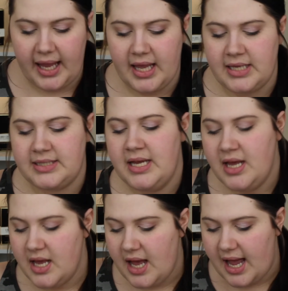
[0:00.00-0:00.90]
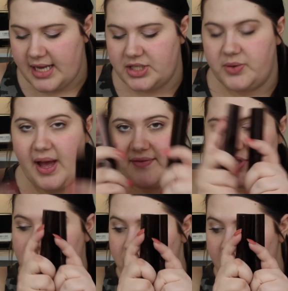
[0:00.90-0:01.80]
And I do have
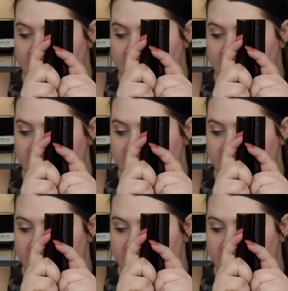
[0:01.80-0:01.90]
two